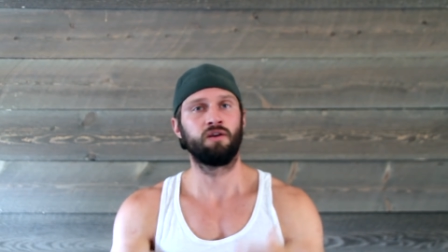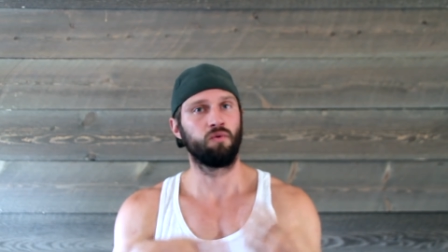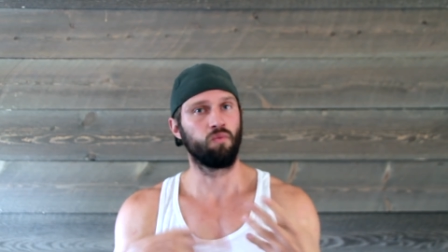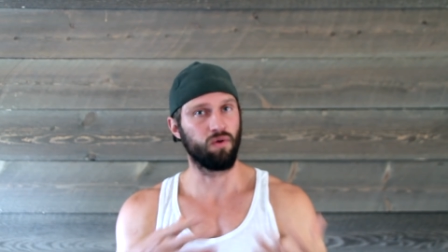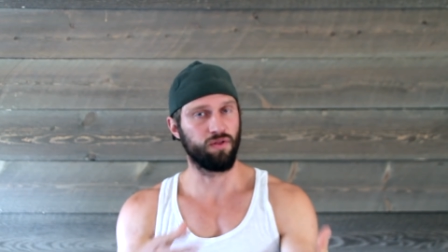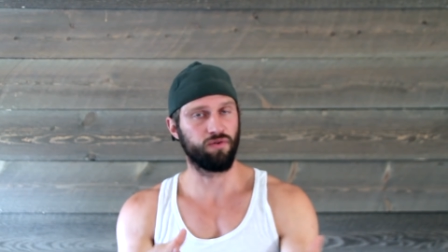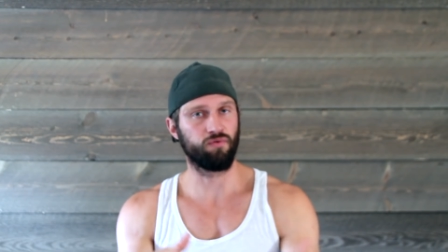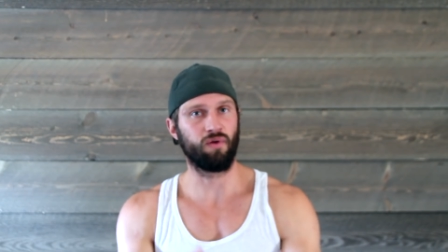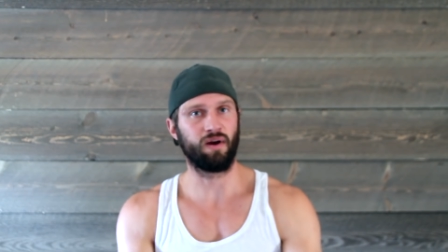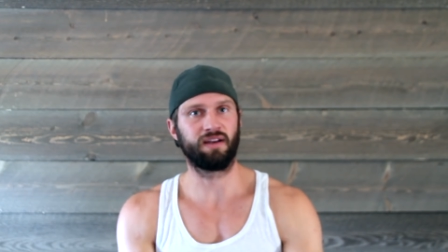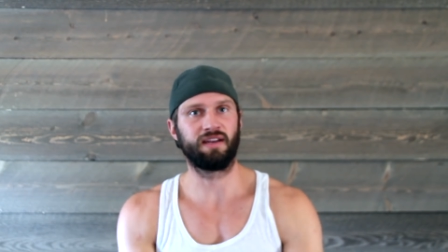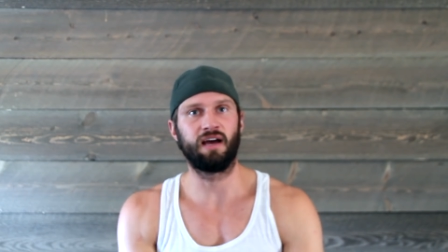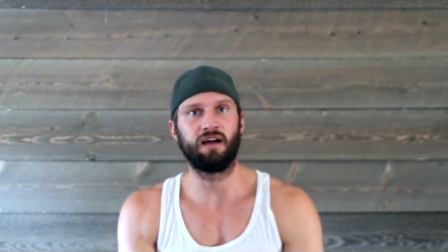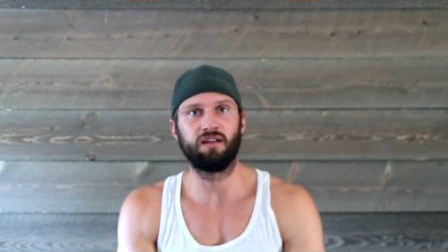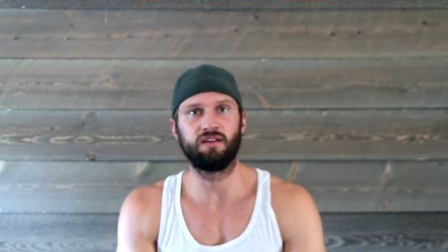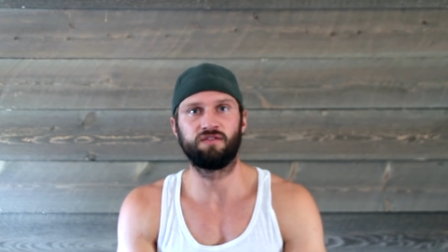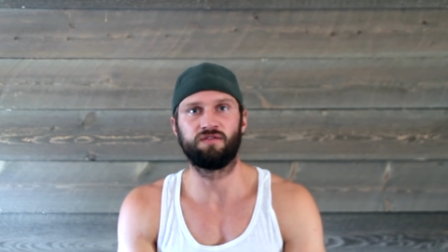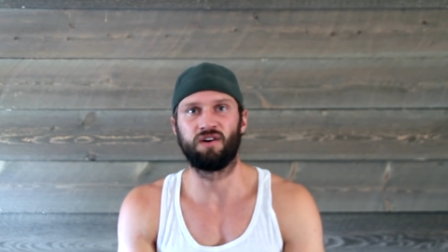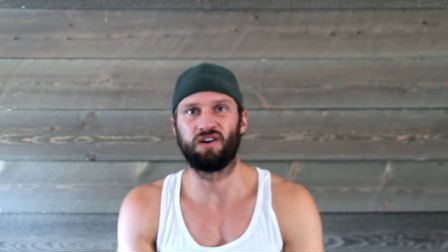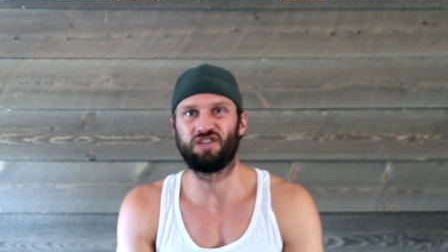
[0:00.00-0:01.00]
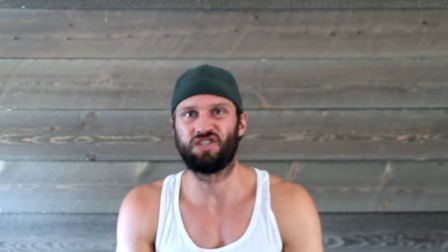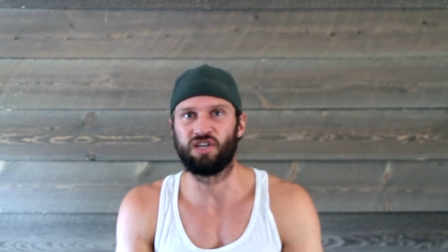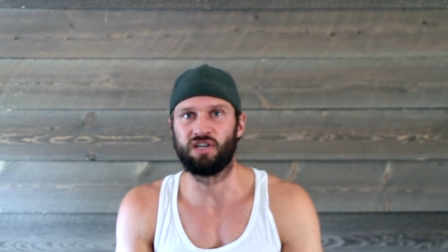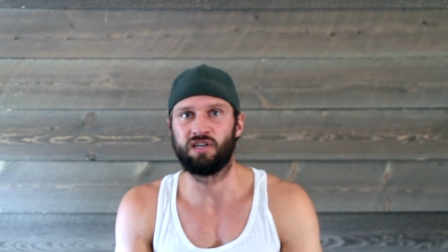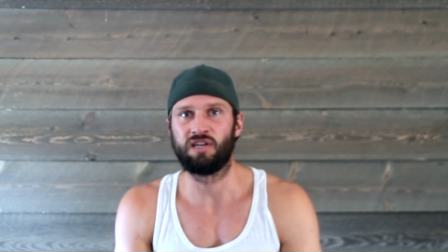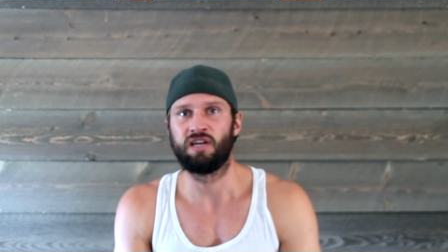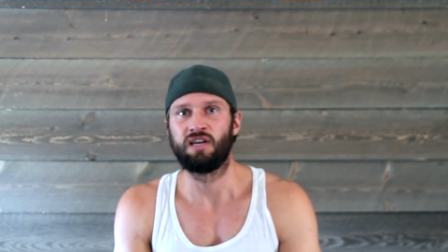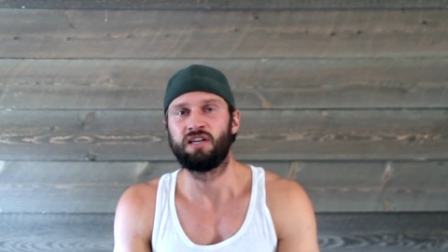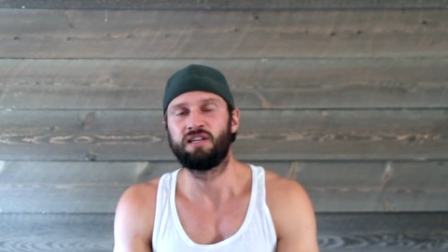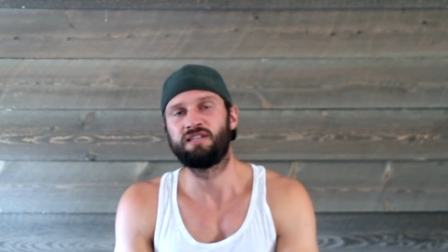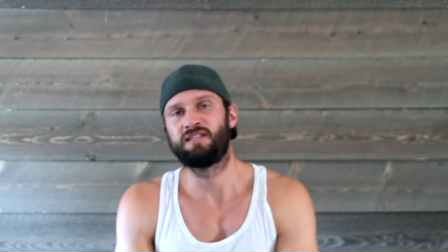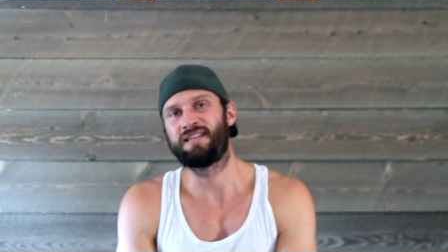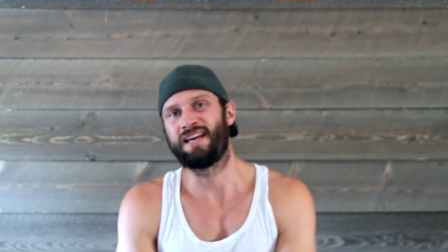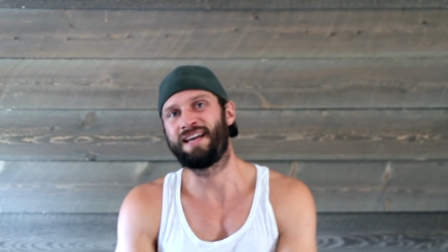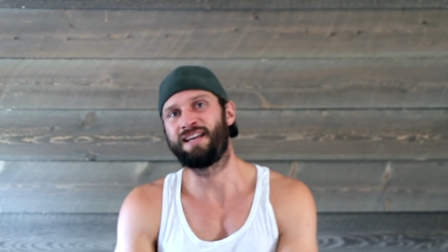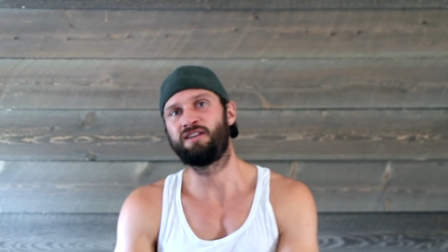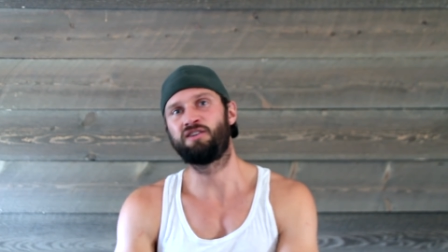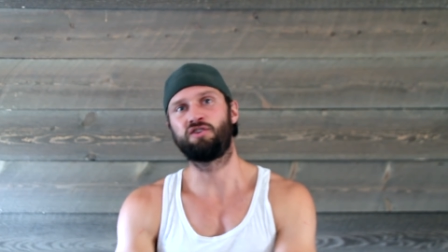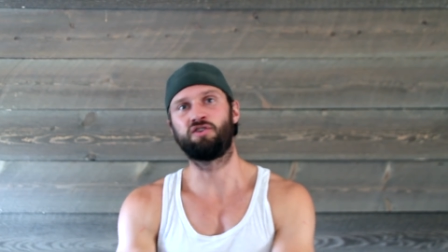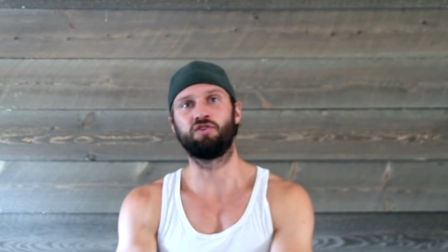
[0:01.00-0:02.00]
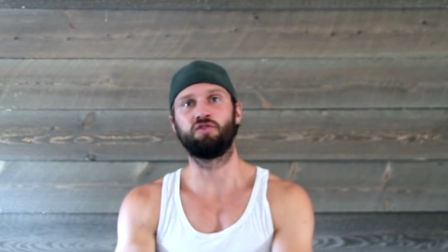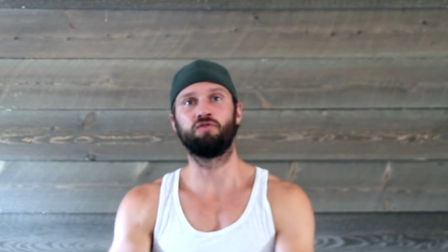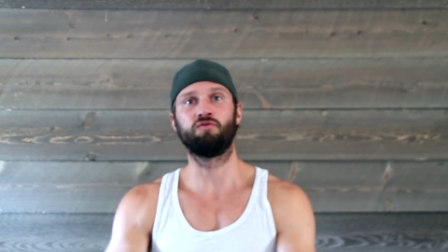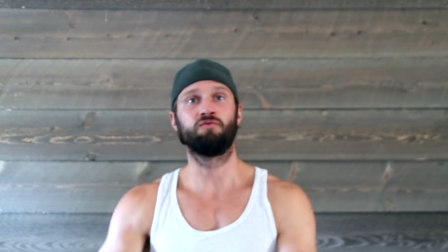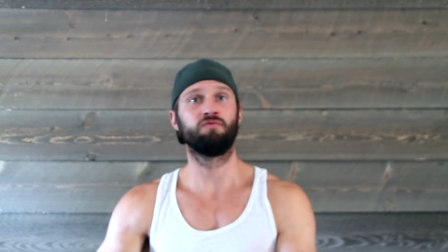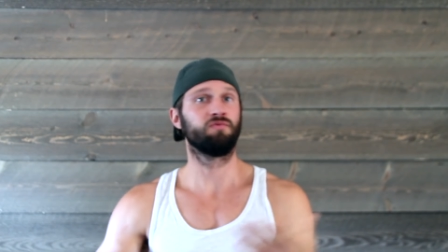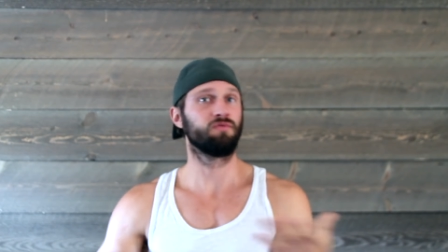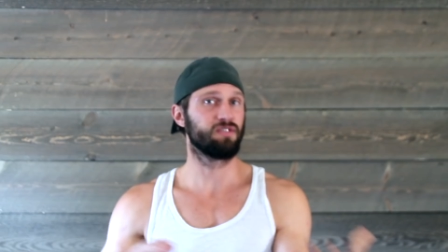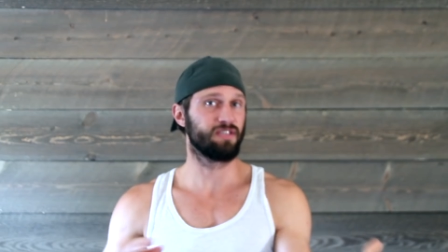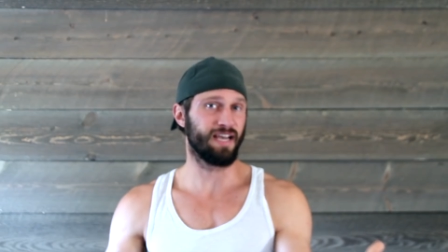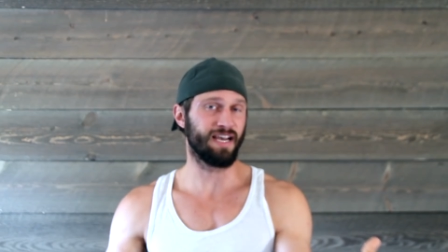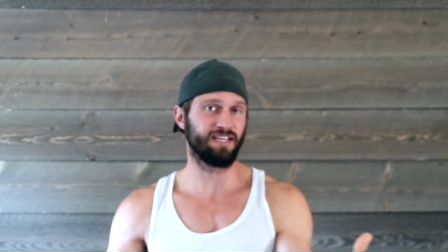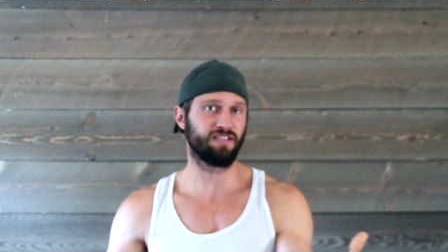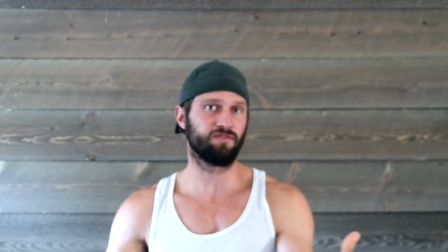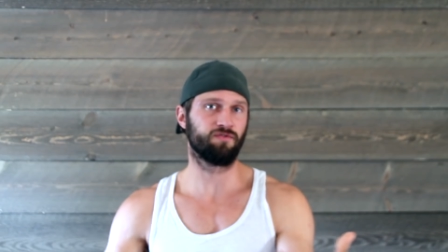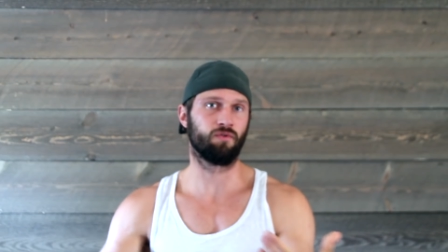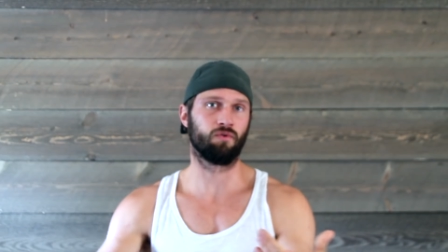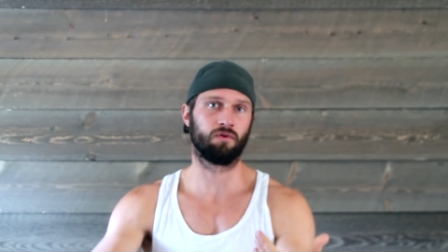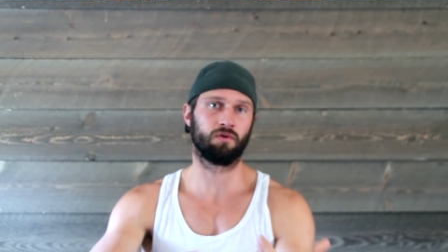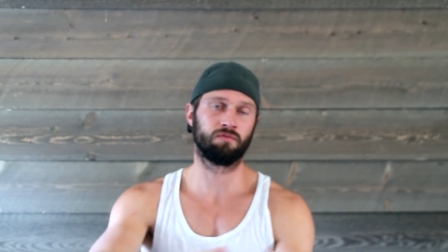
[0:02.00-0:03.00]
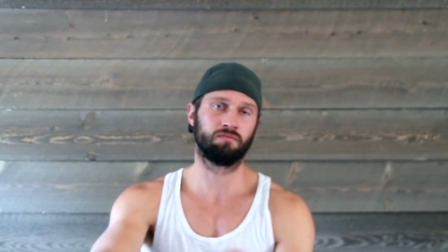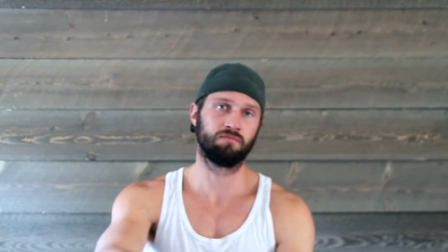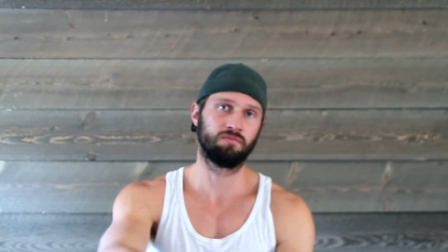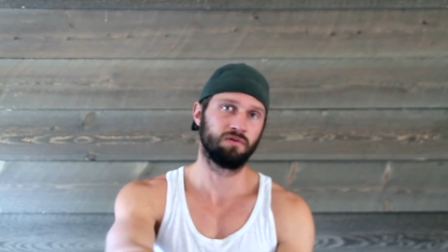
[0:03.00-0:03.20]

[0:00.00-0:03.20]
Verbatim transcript: with erectile dysfunction tend to test for